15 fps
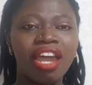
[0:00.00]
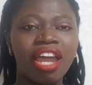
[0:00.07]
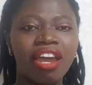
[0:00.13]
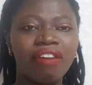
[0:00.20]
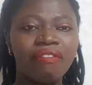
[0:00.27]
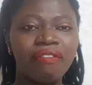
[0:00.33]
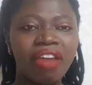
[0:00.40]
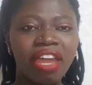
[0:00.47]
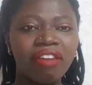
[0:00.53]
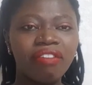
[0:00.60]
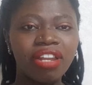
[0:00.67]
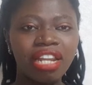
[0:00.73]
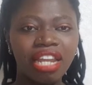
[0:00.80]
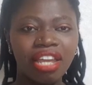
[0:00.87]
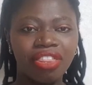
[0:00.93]
a
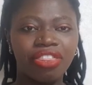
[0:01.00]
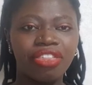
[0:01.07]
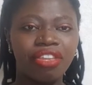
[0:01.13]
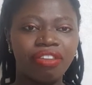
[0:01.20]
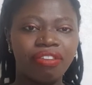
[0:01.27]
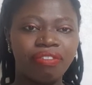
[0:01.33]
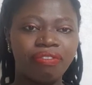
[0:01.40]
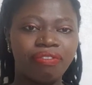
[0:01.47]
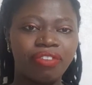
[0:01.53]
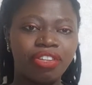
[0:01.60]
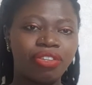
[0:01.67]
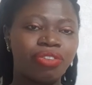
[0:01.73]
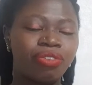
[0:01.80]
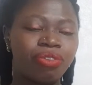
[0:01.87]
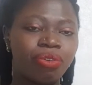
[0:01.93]
very lengthy
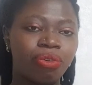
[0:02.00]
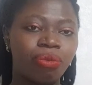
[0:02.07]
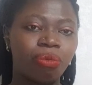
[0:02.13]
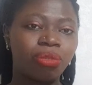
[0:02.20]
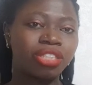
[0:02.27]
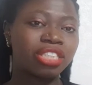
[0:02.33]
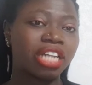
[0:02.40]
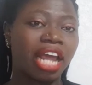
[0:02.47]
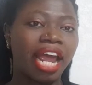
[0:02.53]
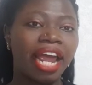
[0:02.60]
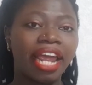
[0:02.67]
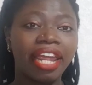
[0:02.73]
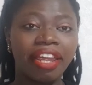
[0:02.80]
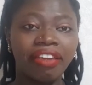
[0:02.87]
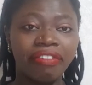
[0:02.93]
video, which
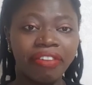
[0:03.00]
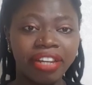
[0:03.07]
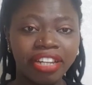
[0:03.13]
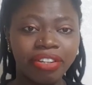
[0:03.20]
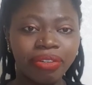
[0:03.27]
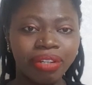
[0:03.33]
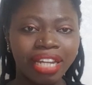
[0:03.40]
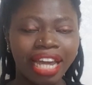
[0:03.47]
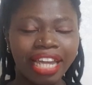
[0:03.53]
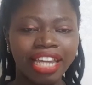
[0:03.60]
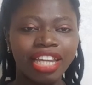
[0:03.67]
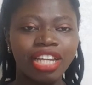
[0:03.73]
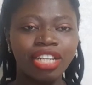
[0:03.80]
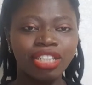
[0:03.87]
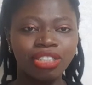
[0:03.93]
I really don't like.
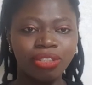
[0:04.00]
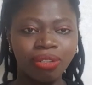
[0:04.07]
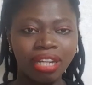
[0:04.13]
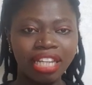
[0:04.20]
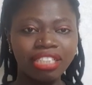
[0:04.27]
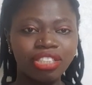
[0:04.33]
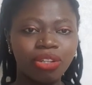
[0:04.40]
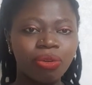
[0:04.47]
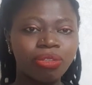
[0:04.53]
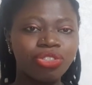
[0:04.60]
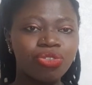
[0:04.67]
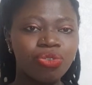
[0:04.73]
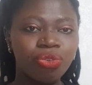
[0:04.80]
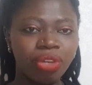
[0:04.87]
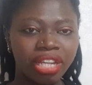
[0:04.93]
So let's go
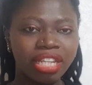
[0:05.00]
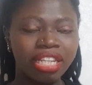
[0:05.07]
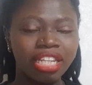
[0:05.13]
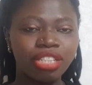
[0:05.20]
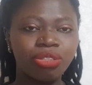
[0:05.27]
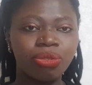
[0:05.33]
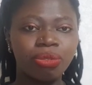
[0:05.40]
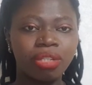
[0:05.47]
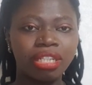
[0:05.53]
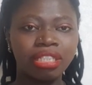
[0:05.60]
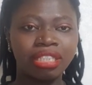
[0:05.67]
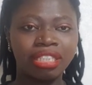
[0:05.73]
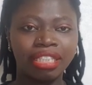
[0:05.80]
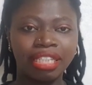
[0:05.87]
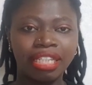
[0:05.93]
straight into the
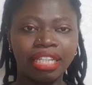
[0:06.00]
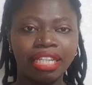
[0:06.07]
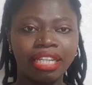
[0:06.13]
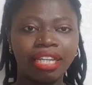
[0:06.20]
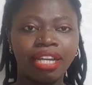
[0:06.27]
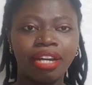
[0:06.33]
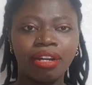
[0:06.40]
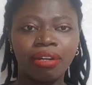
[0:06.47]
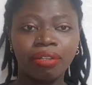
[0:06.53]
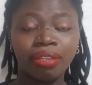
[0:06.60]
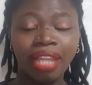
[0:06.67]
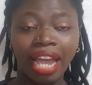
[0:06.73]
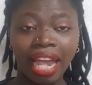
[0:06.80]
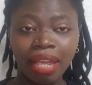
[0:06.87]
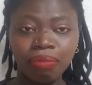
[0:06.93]
D
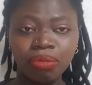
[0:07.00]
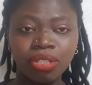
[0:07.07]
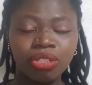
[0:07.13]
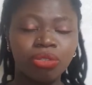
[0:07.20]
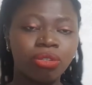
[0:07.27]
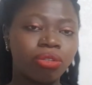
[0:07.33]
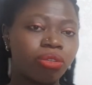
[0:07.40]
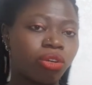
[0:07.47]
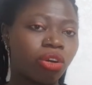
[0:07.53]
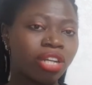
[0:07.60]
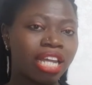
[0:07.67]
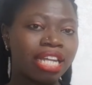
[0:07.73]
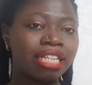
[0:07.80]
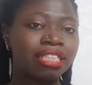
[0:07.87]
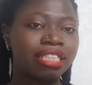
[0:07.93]
types. So
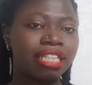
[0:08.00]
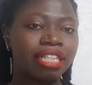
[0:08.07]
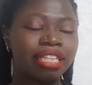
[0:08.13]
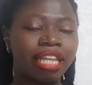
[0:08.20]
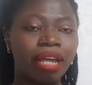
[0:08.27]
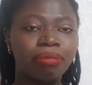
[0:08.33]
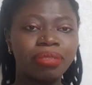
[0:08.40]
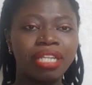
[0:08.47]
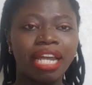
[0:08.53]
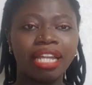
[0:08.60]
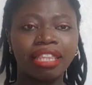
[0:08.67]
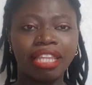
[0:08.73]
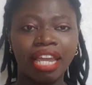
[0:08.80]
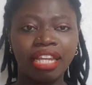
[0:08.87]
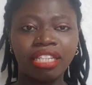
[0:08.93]
under the D types, there are
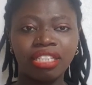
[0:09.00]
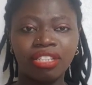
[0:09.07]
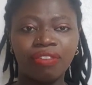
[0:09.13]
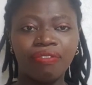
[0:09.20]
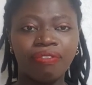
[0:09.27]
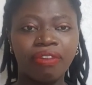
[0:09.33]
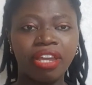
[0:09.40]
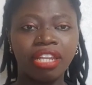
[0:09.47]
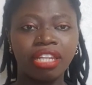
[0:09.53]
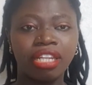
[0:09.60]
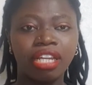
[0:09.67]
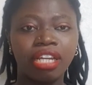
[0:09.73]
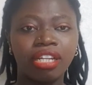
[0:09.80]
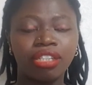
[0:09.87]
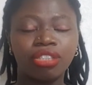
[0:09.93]
10 different
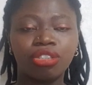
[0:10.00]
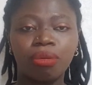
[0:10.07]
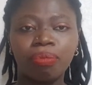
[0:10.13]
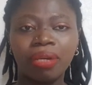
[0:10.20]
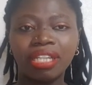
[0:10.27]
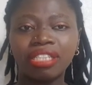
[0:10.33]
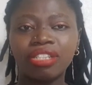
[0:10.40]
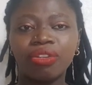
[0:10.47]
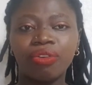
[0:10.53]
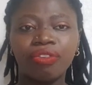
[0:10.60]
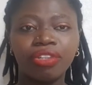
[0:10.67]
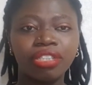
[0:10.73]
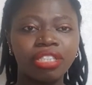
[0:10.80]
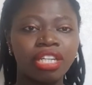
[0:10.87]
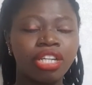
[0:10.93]

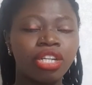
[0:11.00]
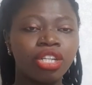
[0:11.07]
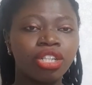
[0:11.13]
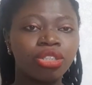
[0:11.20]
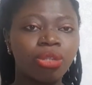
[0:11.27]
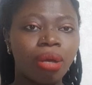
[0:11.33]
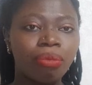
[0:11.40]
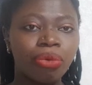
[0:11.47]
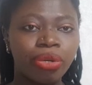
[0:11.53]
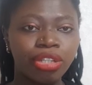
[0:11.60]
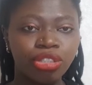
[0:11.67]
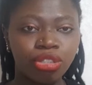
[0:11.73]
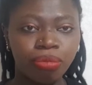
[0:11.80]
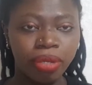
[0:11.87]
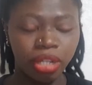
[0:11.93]
subcategories. So I'm going
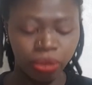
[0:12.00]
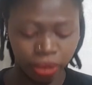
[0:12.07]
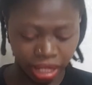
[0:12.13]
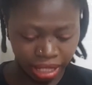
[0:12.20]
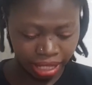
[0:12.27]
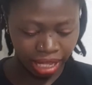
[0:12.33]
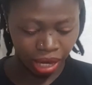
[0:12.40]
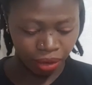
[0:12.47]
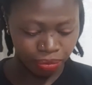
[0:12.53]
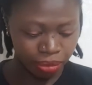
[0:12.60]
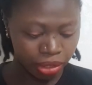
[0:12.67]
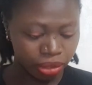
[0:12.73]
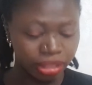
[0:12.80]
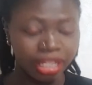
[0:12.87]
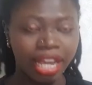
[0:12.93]
to be looking down
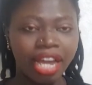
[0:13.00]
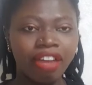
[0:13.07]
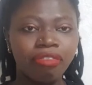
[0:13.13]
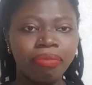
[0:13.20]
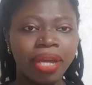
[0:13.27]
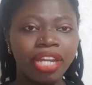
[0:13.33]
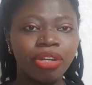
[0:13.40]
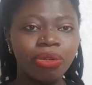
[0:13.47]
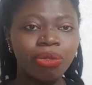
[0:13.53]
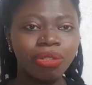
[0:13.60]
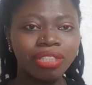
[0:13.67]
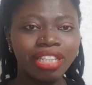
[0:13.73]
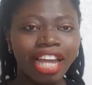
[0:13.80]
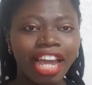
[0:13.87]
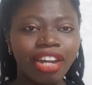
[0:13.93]
because I have my
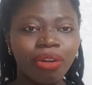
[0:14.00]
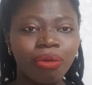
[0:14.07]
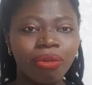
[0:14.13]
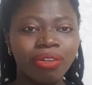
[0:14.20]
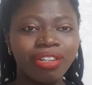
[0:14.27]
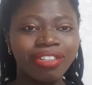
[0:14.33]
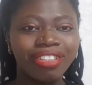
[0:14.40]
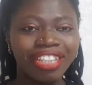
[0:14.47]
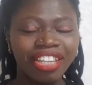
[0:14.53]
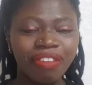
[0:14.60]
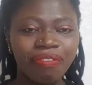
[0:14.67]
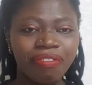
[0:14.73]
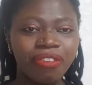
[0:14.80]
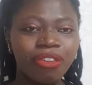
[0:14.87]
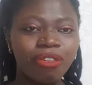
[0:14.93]
notes. I don't want to
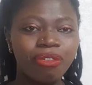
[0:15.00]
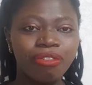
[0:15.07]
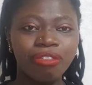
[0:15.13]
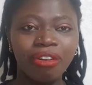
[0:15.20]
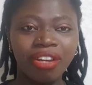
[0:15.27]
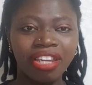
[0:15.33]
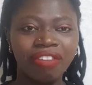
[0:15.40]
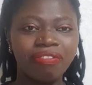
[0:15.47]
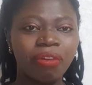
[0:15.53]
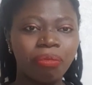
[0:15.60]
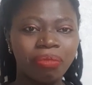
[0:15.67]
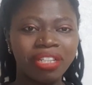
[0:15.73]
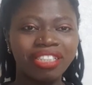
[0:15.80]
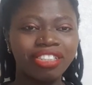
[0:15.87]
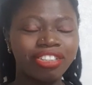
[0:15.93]
give you wrong
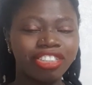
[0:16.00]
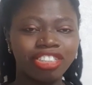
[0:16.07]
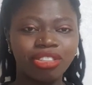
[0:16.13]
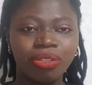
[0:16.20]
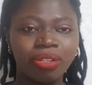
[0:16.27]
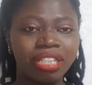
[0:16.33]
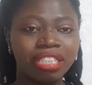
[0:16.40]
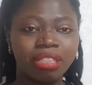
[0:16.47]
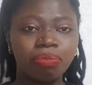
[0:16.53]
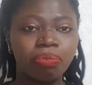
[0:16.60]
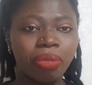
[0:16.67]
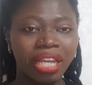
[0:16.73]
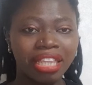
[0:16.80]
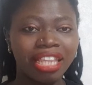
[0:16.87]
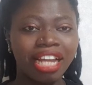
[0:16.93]
information. So it's
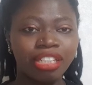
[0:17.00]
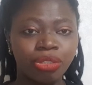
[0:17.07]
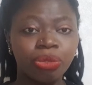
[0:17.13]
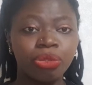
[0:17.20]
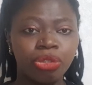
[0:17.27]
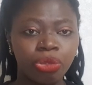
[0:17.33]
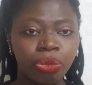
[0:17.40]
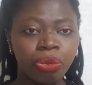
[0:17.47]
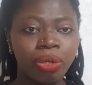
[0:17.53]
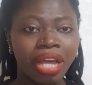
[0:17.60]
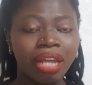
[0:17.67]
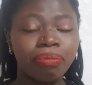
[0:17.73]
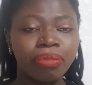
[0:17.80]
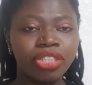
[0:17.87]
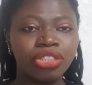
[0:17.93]
better to look
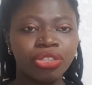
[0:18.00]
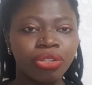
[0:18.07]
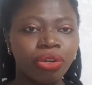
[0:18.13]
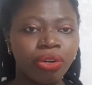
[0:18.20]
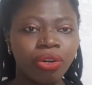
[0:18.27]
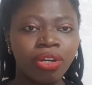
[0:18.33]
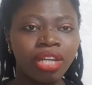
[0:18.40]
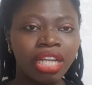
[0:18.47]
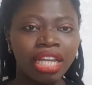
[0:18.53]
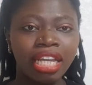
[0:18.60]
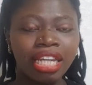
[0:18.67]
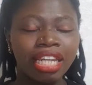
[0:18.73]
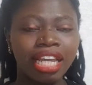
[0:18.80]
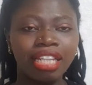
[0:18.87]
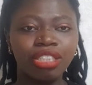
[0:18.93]
and be sure
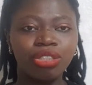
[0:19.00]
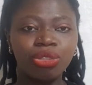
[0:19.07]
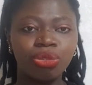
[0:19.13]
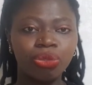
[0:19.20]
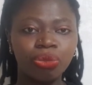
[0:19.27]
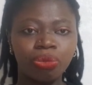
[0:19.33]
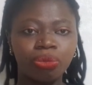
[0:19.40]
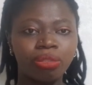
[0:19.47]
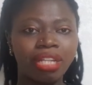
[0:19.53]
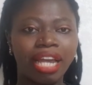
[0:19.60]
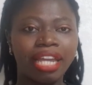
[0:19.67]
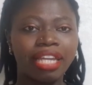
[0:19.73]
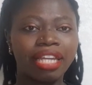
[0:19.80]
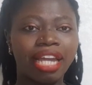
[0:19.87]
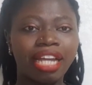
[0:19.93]
than to
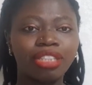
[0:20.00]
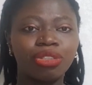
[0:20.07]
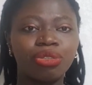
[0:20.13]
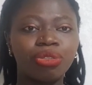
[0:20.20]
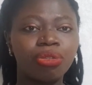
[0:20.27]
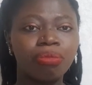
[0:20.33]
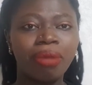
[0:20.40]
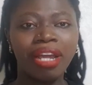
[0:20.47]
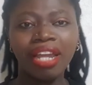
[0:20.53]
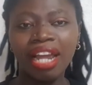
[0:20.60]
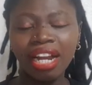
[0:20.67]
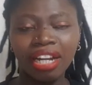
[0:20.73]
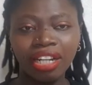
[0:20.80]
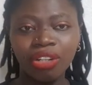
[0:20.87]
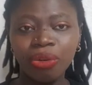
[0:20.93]
like assume I
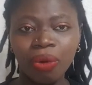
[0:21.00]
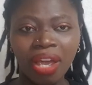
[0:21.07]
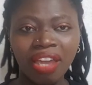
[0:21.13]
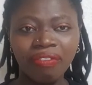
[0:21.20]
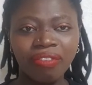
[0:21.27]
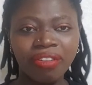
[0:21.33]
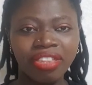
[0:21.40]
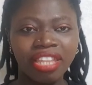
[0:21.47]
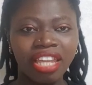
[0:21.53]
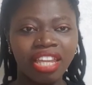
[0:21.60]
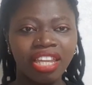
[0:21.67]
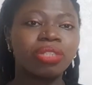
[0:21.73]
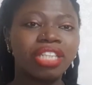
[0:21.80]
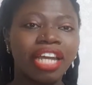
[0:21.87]
know everything, which